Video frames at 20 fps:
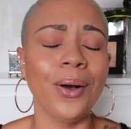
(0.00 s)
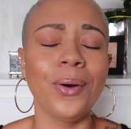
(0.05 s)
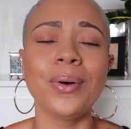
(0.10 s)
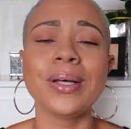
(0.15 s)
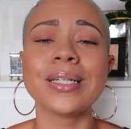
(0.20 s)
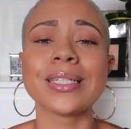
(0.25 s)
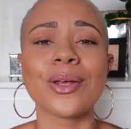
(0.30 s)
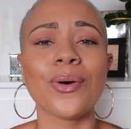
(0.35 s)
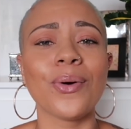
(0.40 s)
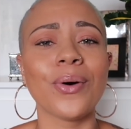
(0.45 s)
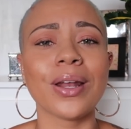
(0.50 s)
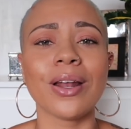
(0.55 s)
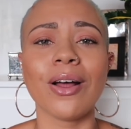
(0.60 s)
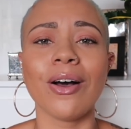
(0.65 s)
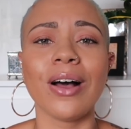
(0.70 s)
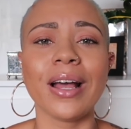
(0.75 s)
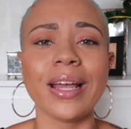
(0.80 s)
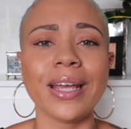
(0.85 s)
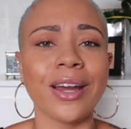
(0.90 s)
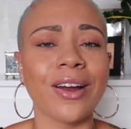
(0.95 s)
What's going
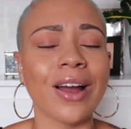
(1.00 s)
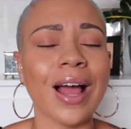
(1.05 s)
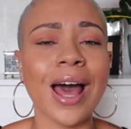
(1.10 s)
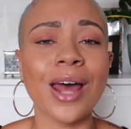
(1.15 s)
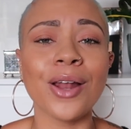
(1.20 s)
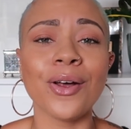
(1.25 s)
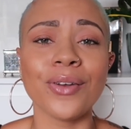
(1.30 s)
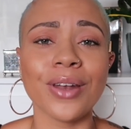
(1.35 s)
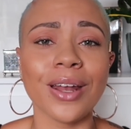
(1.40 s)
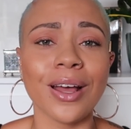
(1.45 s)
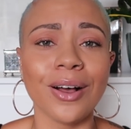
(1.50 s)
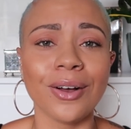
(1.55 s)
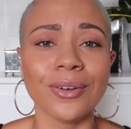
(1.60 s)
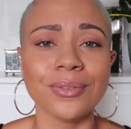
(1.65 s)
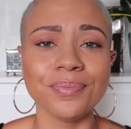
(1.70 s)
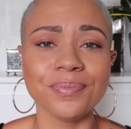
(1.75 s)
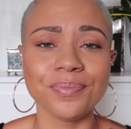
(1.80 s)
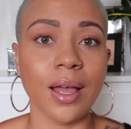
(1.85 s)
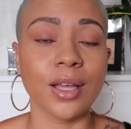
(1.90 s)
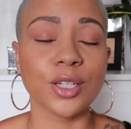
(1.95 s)
on here? I don't
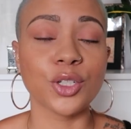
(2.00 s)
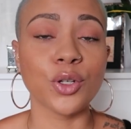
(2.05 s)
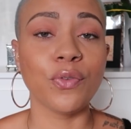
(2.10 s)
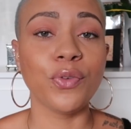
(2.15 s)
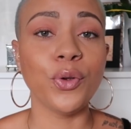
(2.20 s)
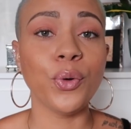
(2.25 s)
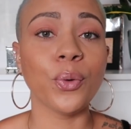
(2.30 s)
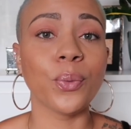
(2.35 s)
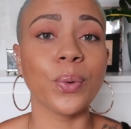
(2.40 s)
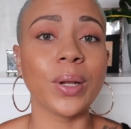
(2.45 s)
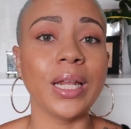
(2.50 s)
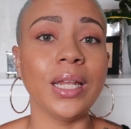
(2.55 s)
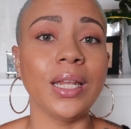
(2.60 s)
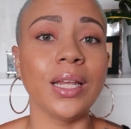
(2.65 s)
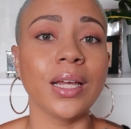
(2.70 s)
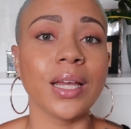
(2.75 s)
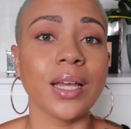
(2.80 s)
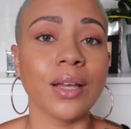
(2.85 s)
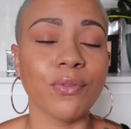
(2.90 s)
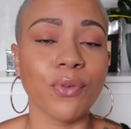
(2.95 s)
know. So if you were really
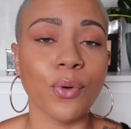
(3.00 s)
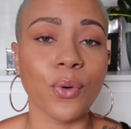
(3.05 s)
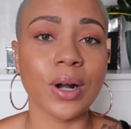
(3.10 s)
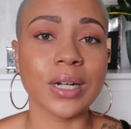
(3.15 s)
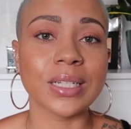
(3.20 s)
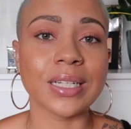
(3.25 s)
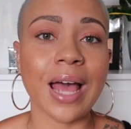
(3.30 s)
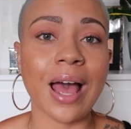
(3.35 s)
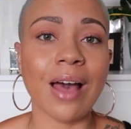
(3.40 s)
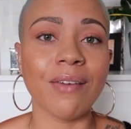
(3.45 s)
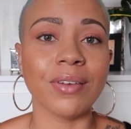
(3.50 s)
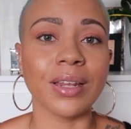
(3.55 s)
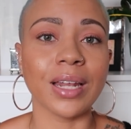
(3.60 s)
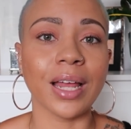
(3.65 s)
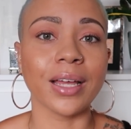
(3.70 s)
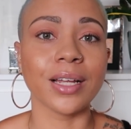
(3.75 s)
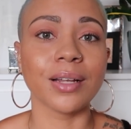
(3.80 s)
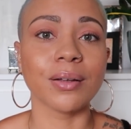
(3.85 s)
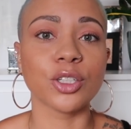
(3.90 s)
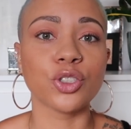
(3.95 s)
looking forward to having
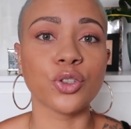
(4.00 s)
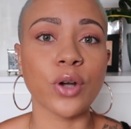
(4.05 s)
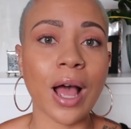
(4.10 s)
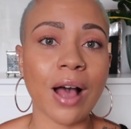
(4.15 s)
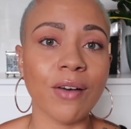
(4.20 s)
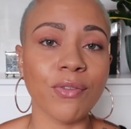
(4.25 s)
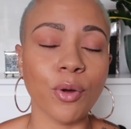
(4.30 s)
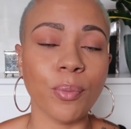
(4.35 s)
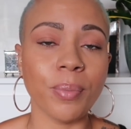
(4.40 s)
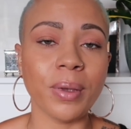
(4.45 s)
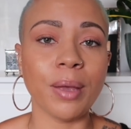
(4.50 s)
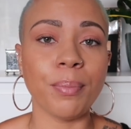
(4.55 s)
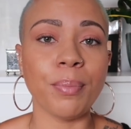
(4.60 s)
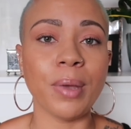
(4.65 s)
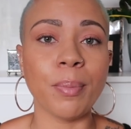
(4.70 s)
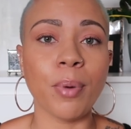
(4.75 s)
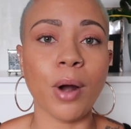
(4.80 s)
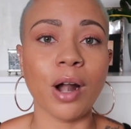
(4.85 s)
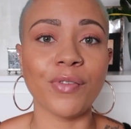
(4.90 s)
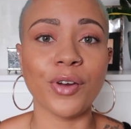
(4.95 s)
like travel be a
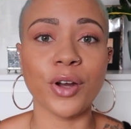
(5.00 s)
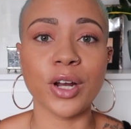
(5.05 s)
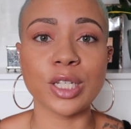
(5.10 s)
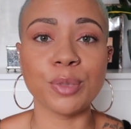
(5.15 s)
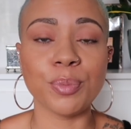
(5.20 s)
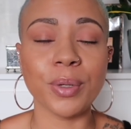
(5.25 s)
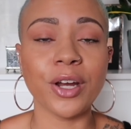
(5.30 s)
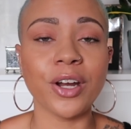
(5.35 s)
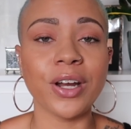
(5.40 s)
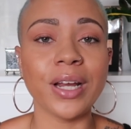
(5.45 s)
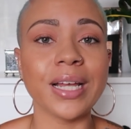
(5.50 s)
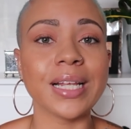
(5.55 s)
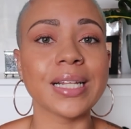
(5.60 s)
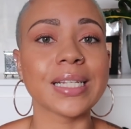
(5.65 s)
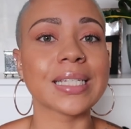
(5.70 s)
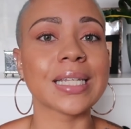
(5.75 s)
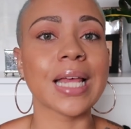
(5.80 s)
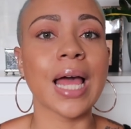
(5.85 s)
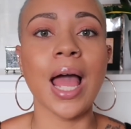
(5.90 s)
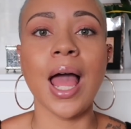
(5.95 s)
big part of your
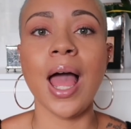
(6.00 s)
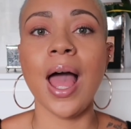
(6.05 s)
experience,